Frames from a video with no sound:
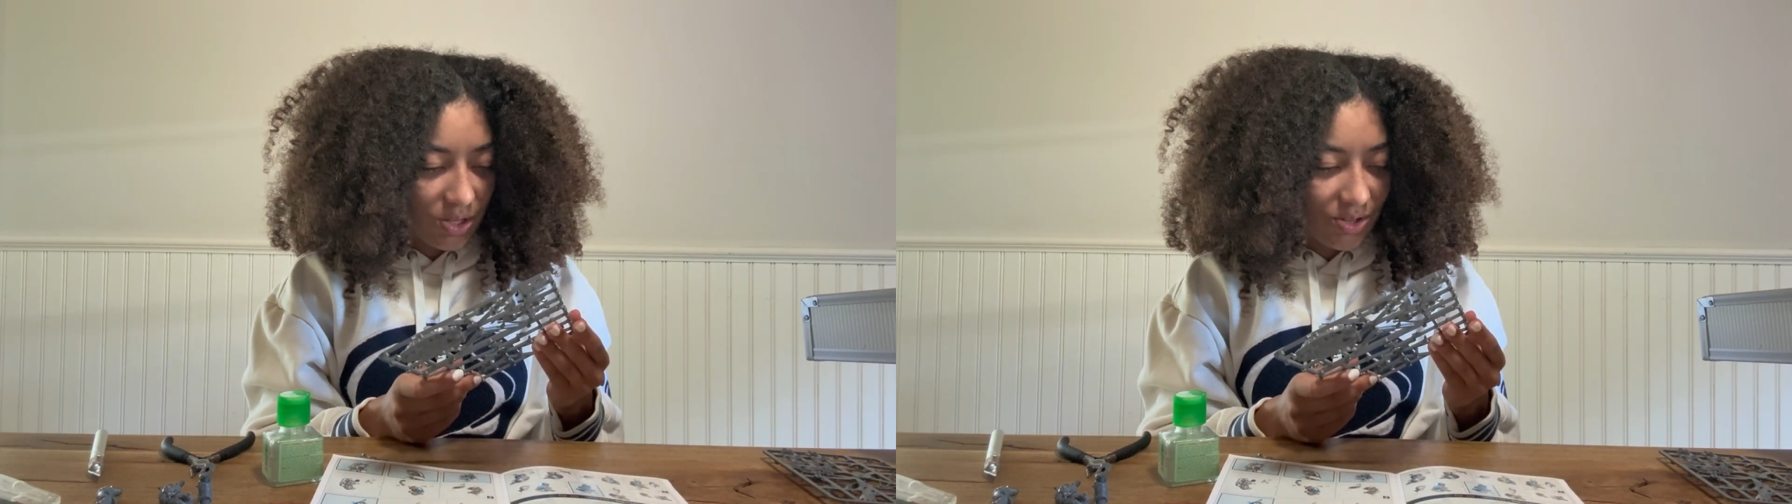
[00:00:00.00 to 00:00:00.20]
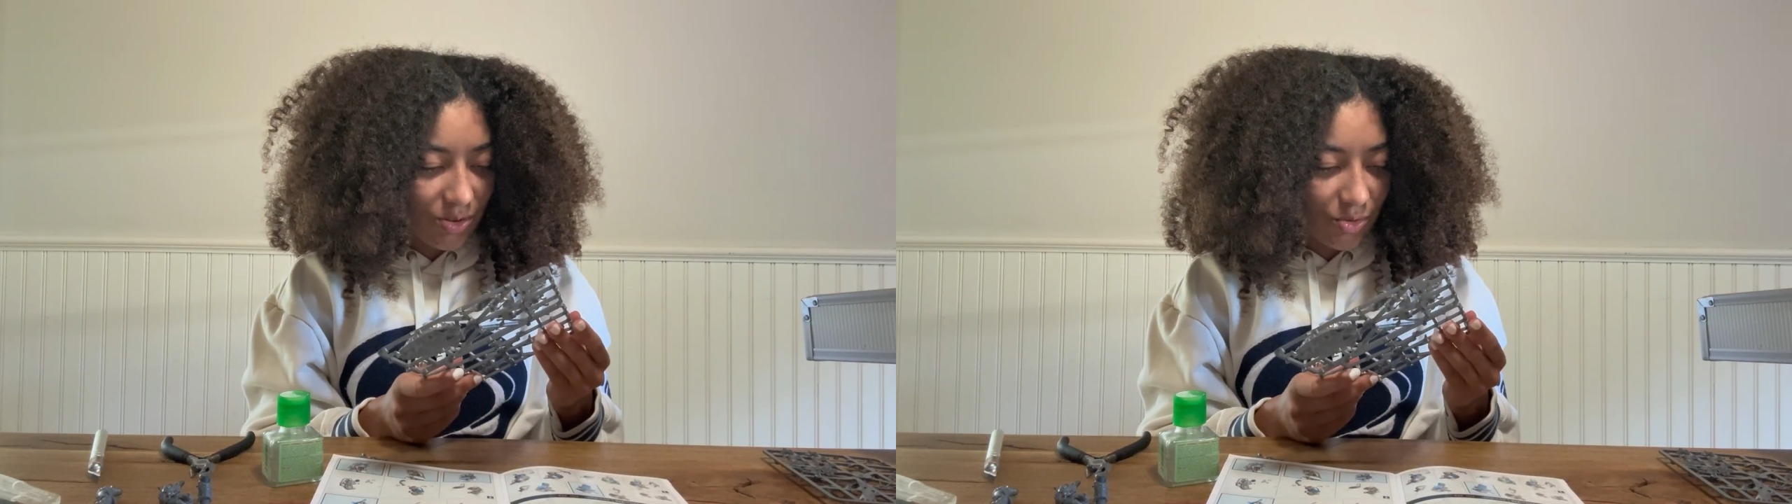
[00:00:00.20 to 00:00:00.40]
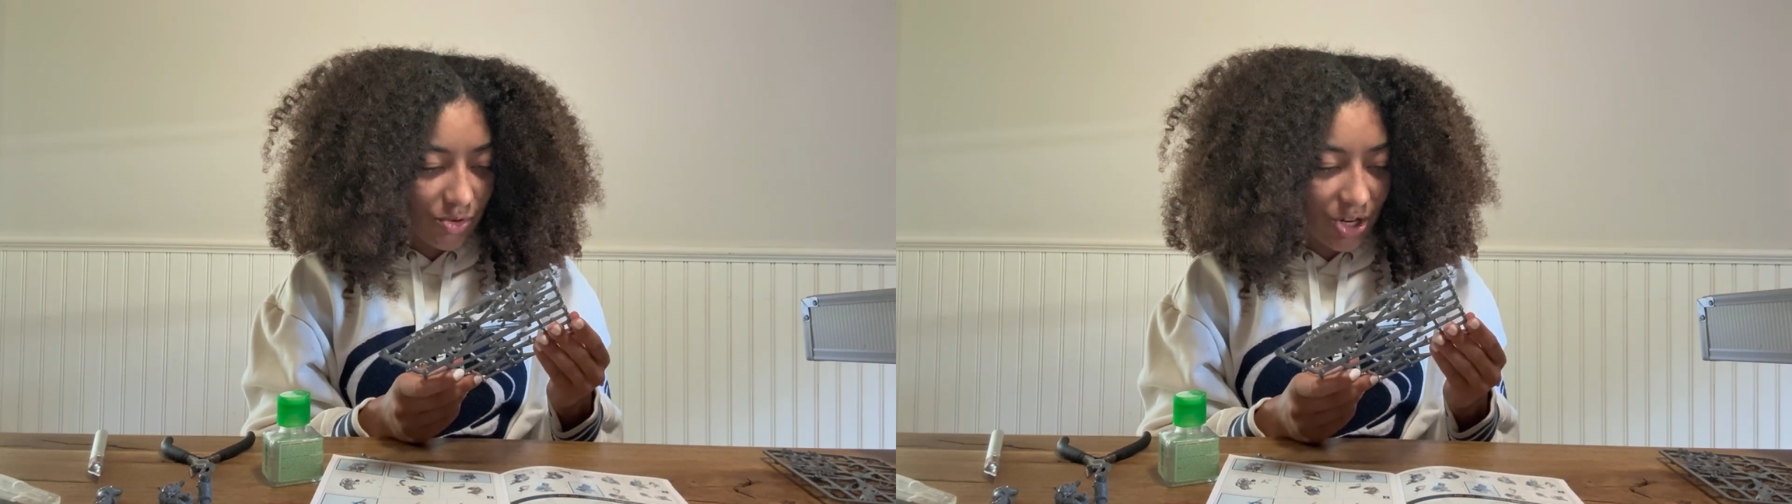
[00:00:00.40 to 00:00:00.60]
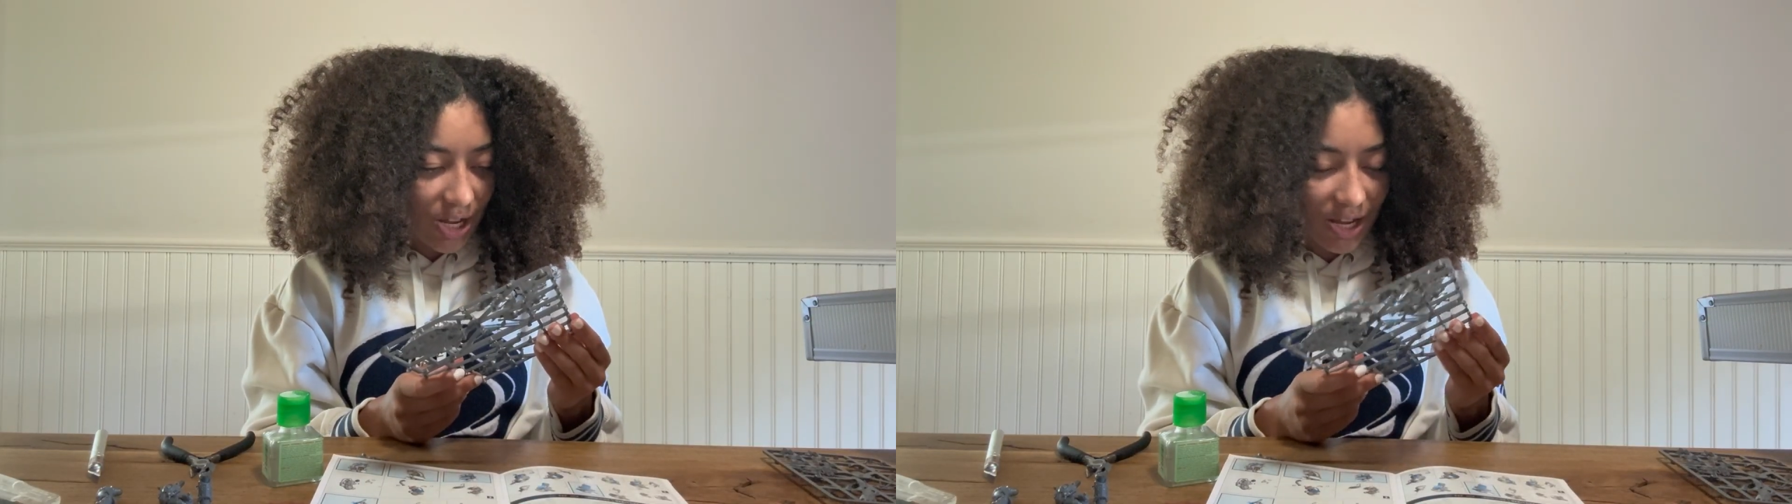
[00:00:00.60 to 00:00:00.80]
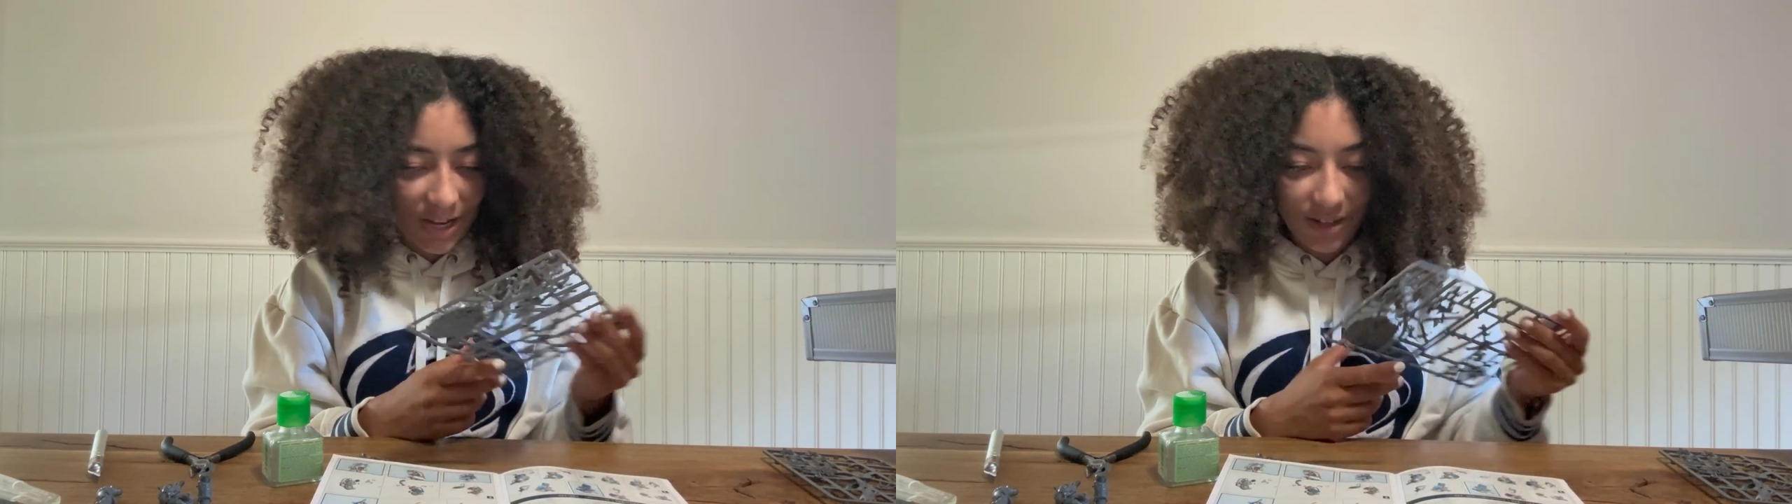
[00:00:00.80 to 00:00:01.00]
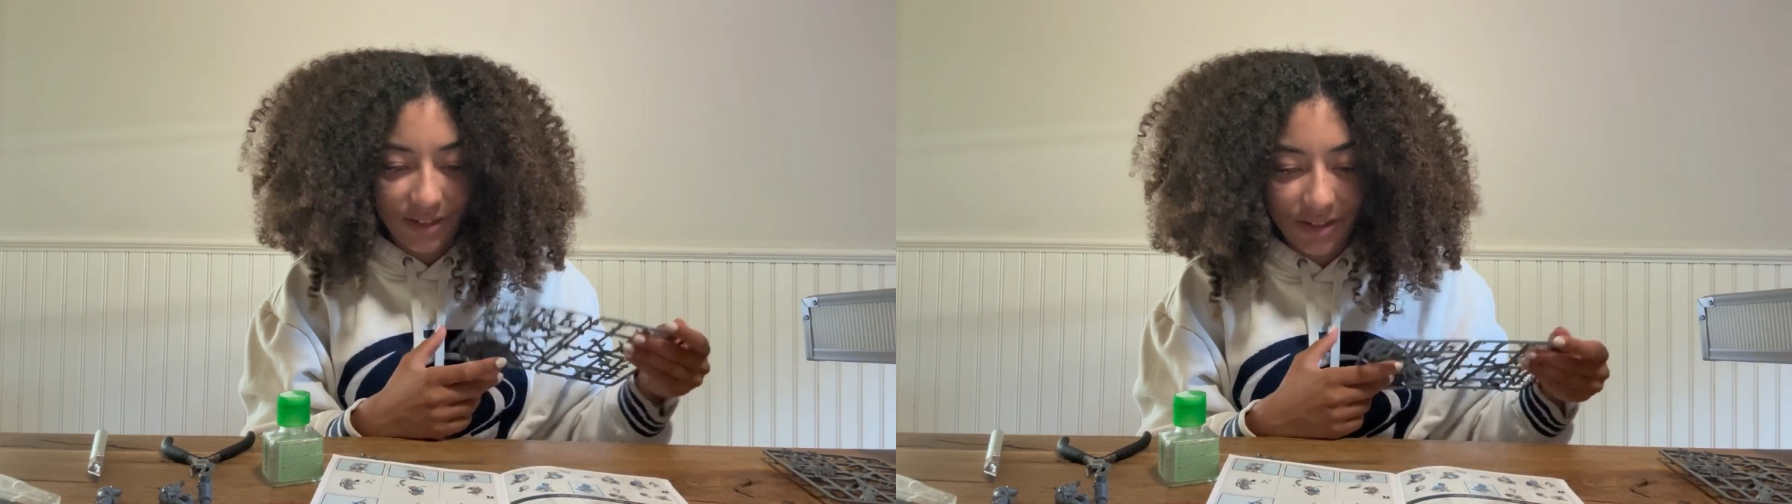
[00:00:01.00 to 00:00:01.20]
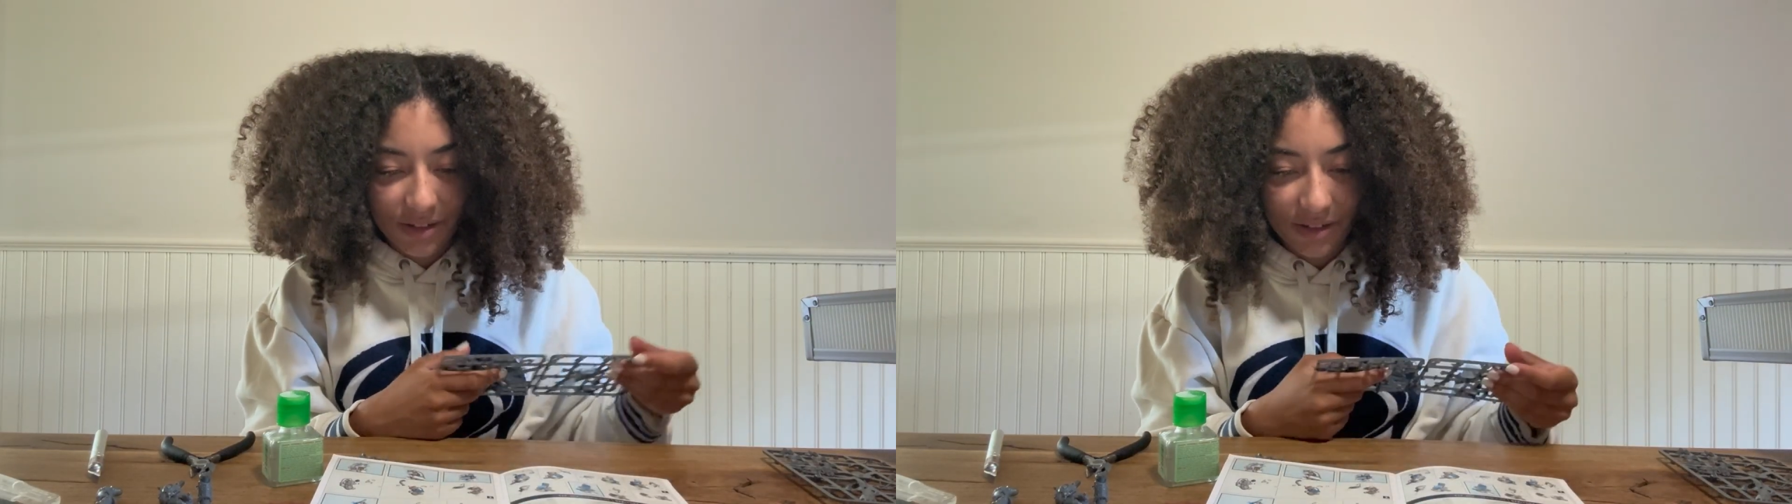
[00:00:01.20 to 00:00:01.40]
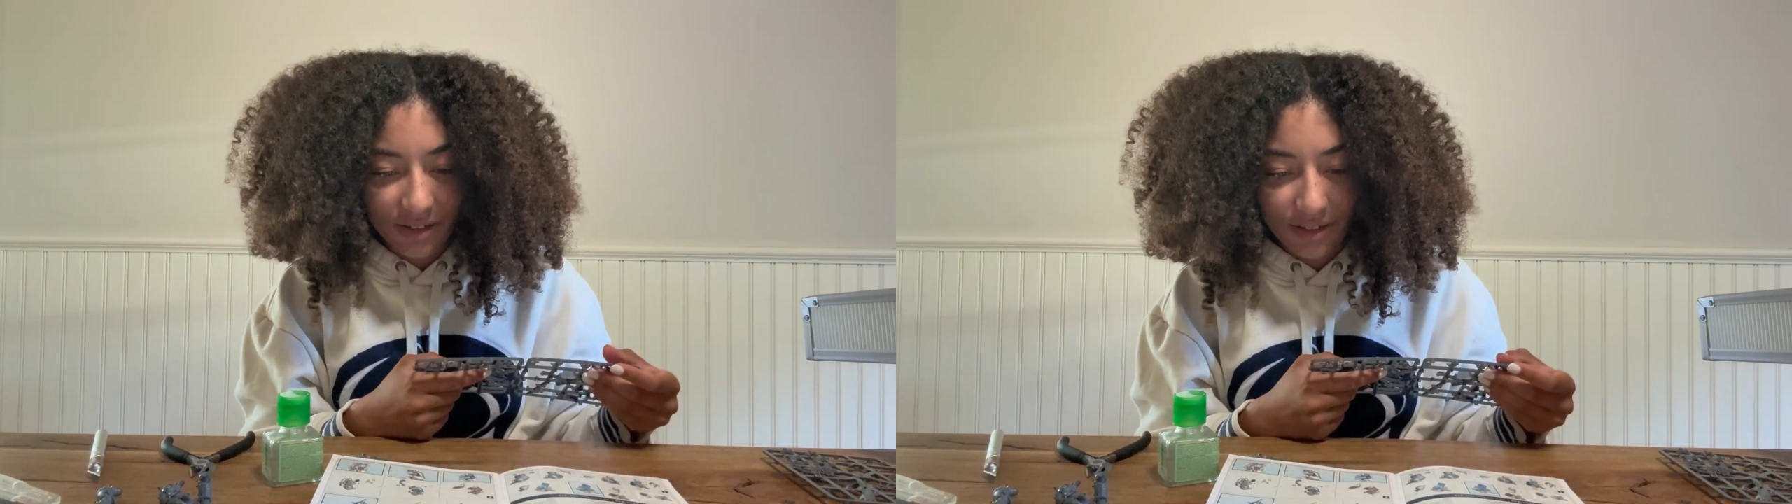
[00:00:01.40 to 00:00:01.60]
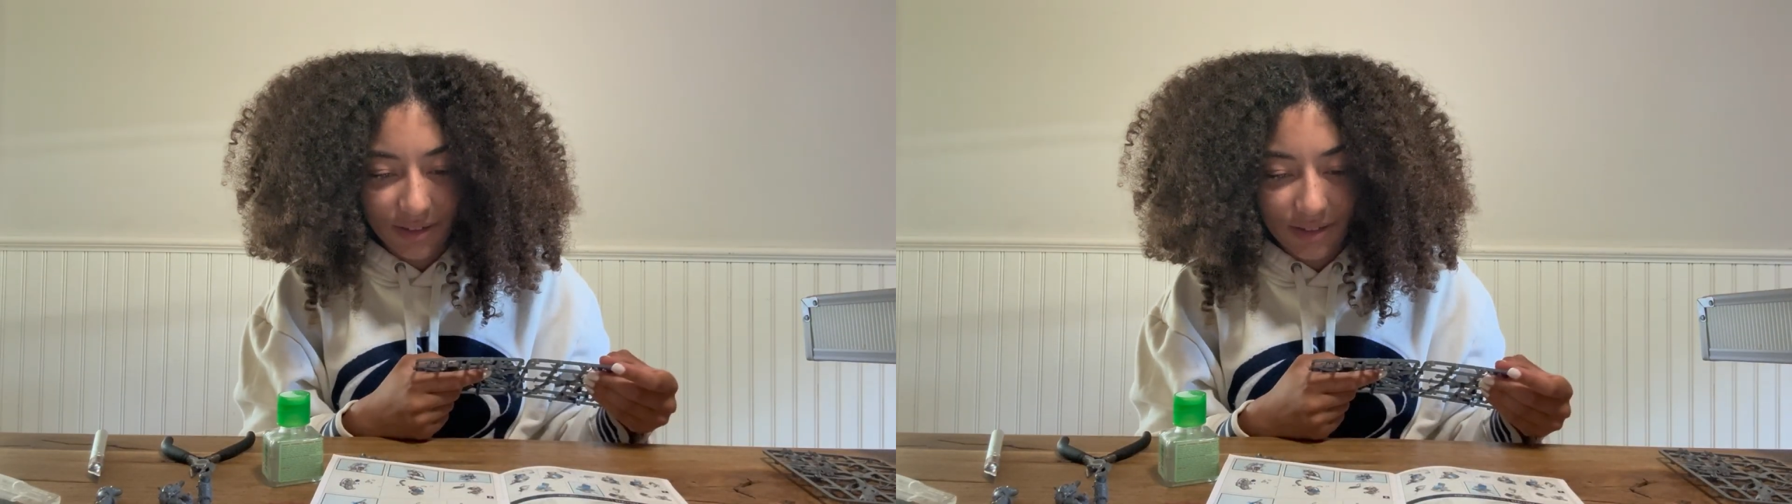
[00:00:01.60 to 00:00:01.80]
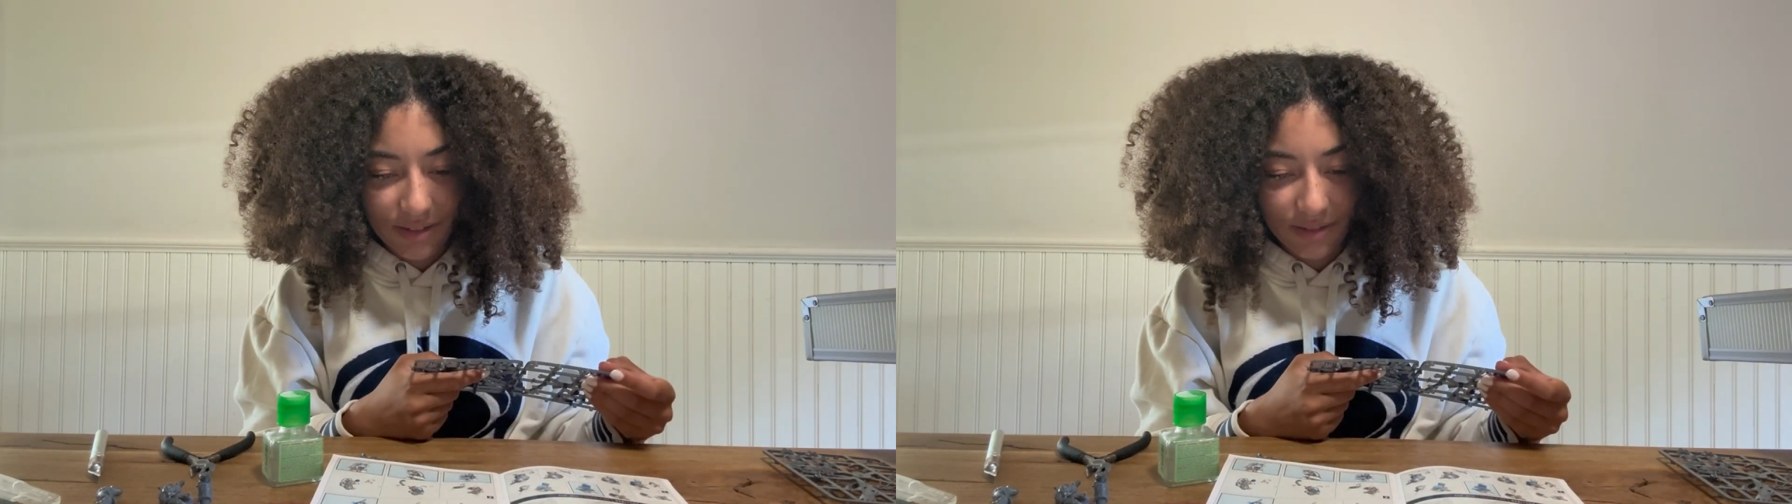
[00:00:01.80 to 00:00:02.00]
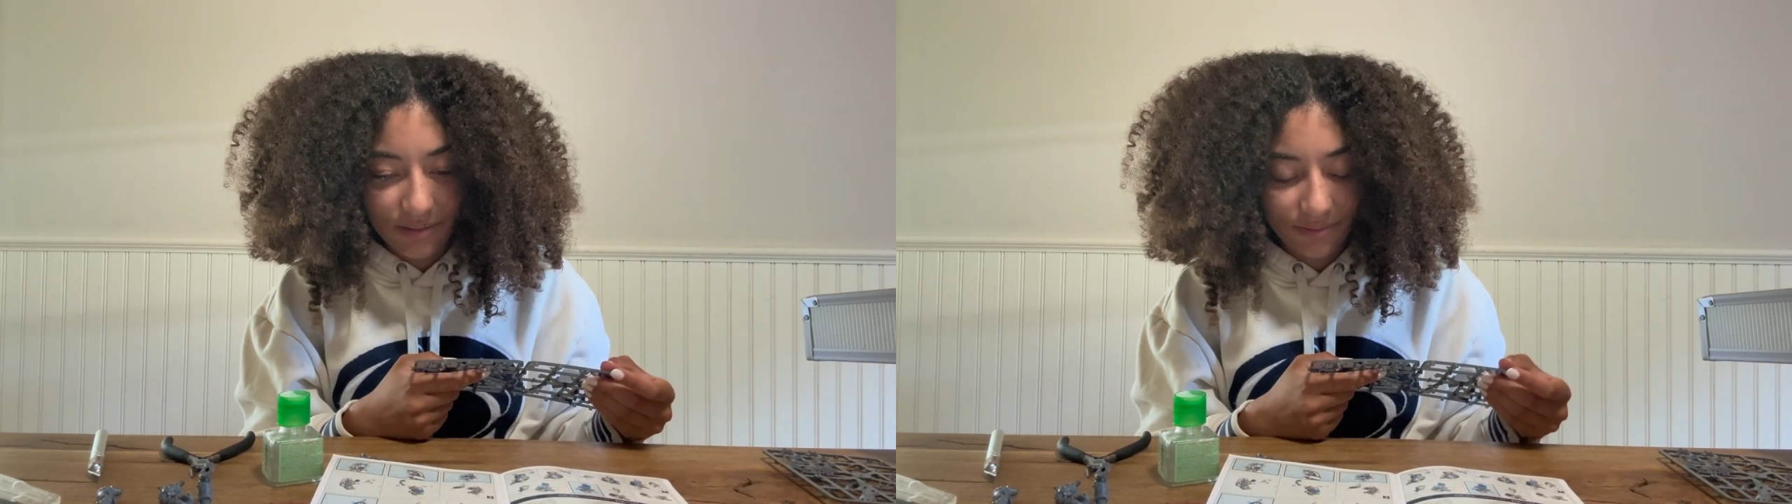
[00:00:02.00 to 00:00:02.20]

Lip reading: huge hand gauntlets.